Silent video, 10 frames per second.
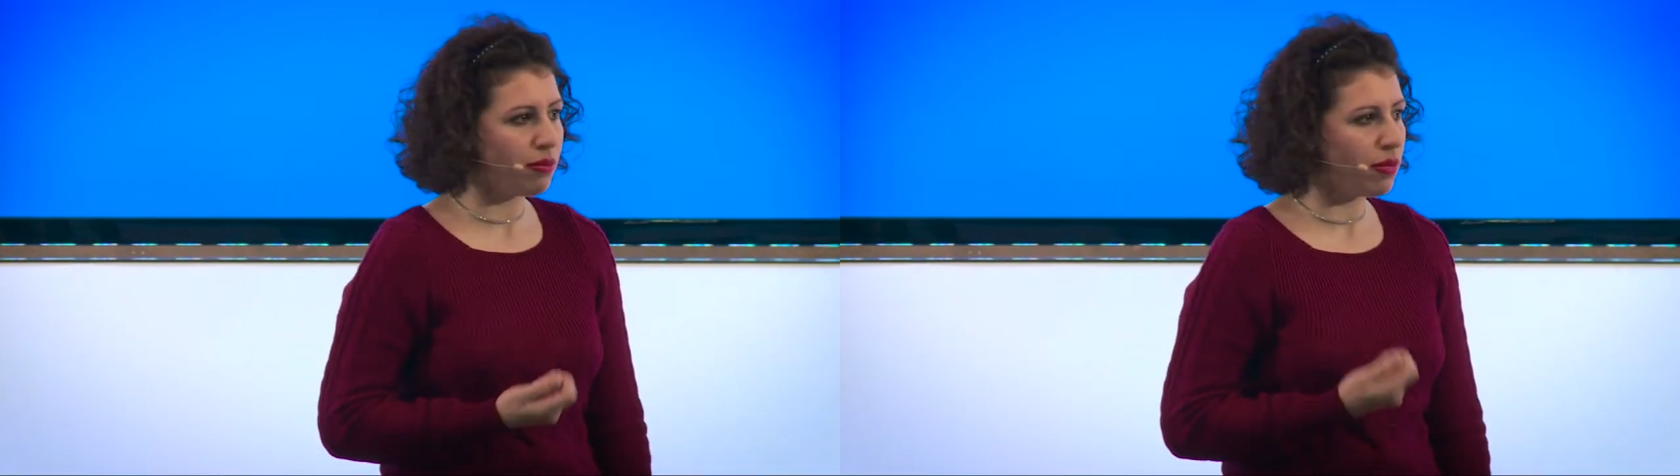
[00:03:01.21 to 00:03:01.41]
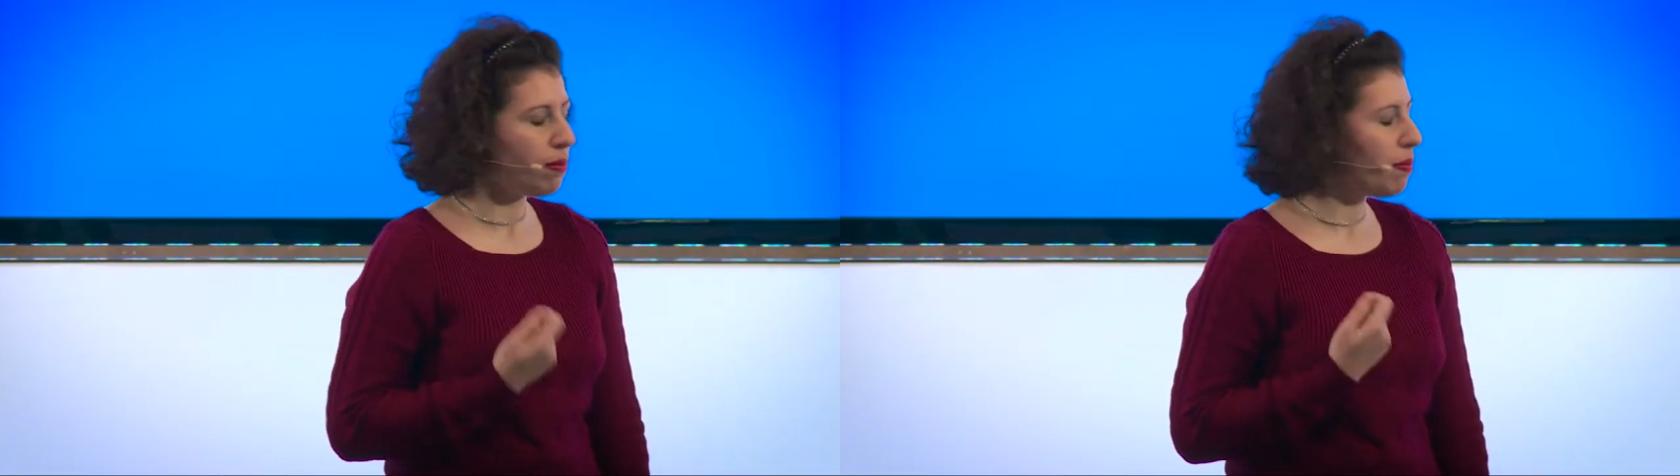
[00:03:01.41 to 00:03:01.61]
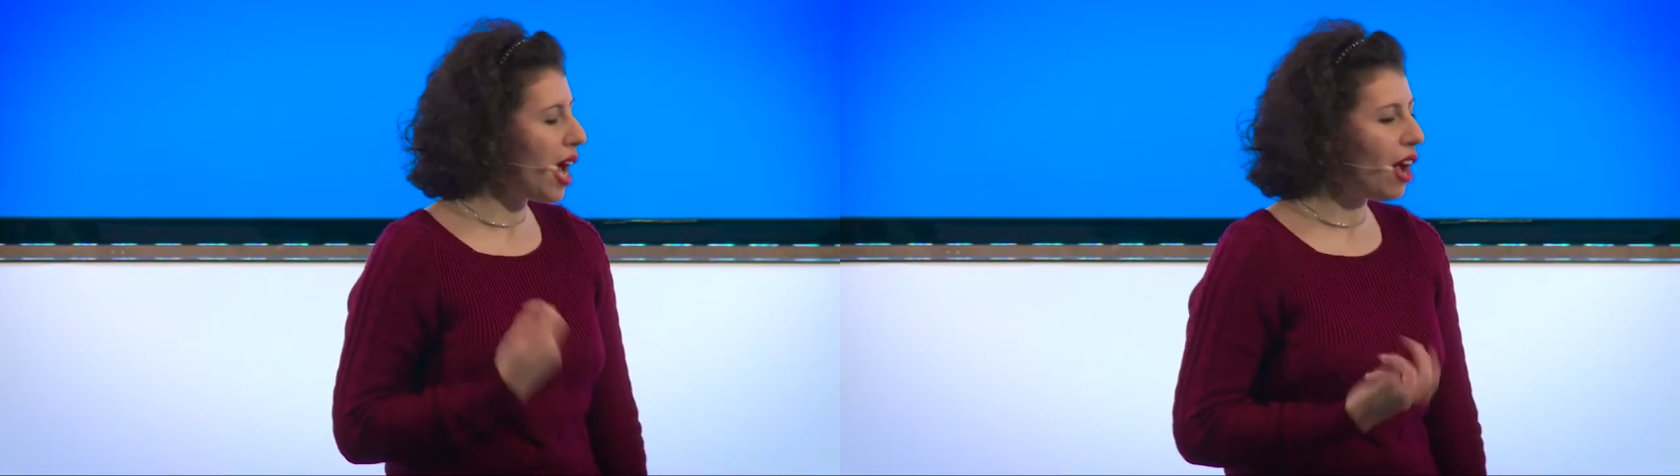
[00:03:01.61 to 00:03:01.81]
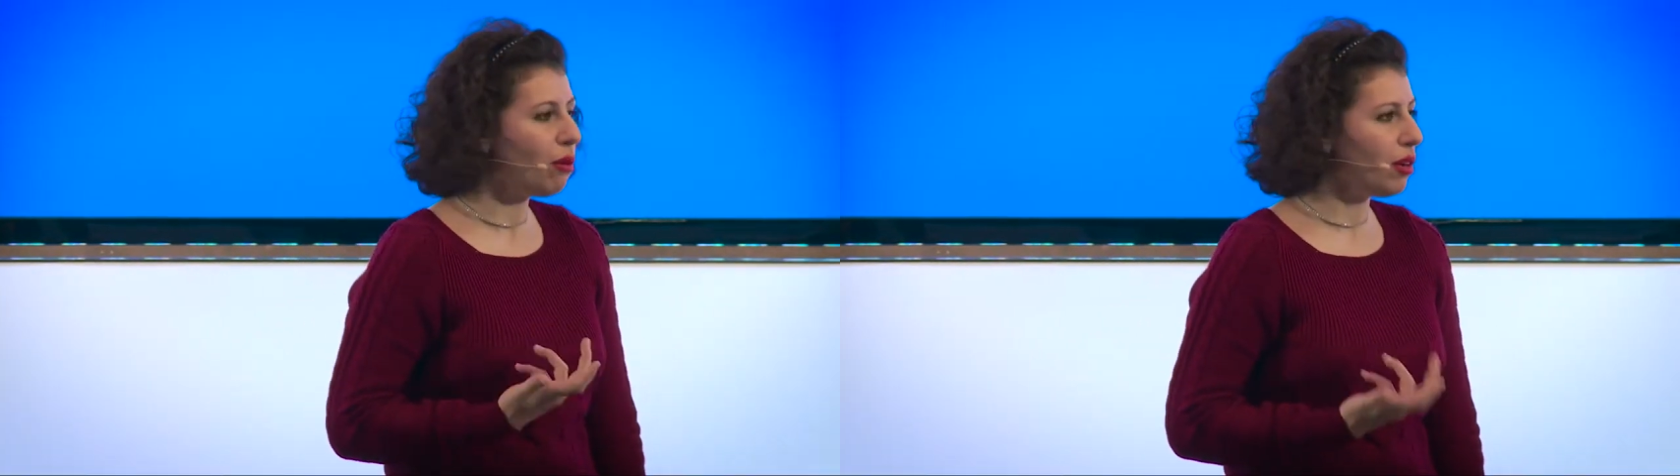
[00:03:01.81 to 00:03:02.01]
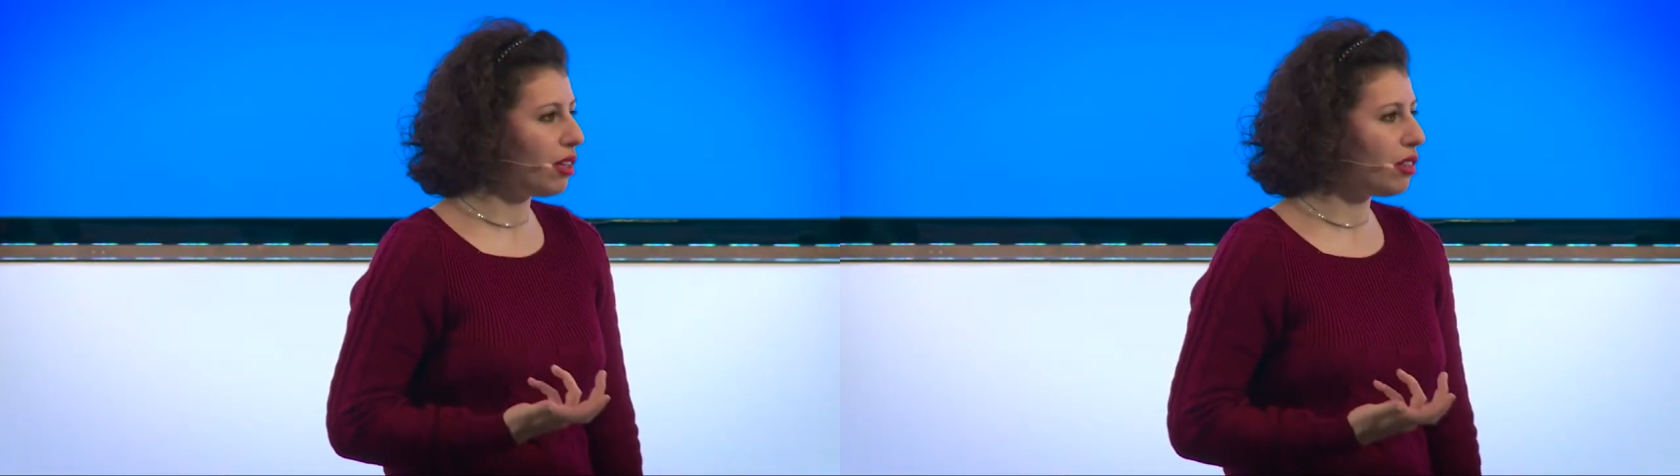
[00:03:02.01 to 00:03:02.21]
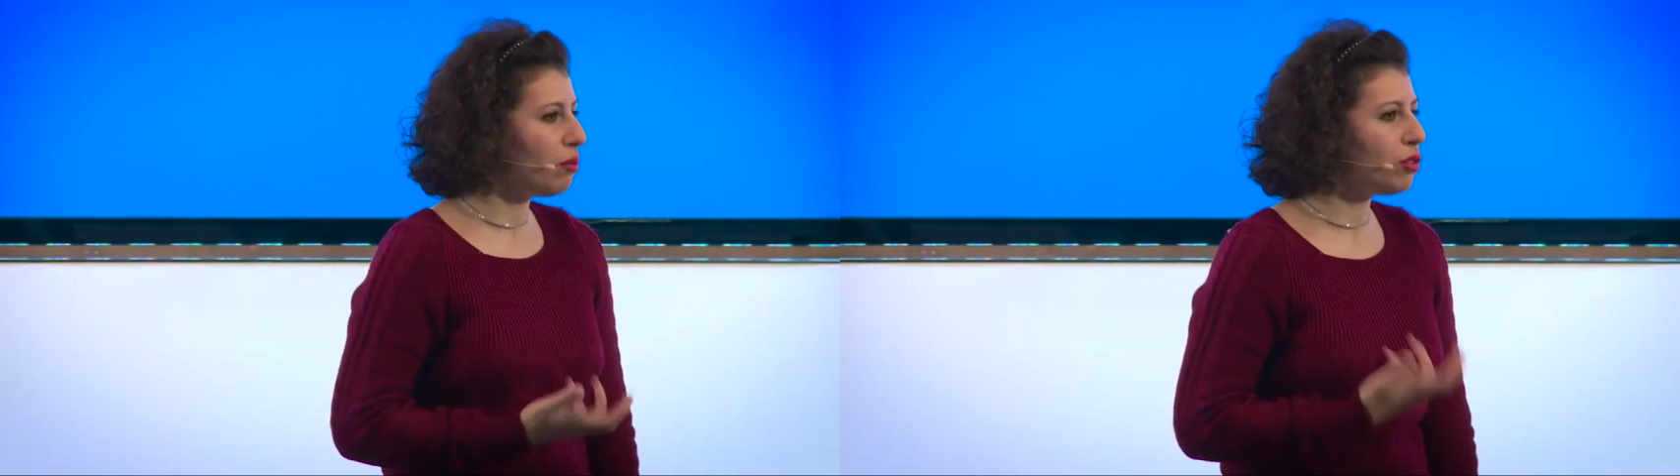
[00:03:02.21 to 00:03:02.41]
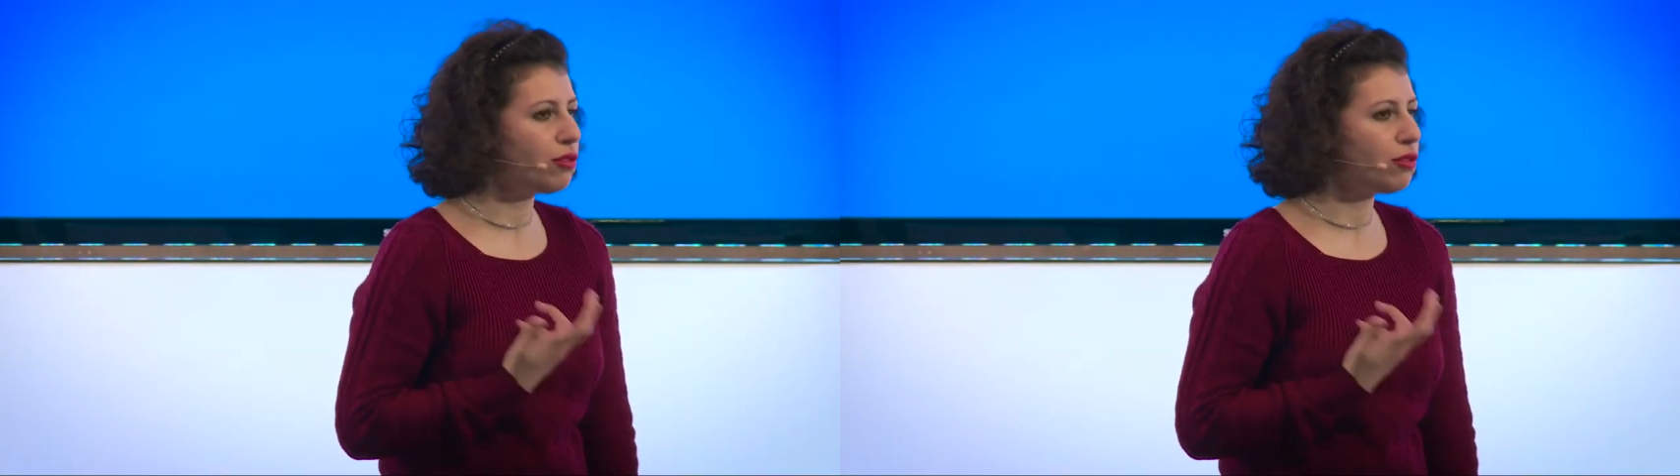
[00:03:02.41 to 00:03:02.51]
empowering them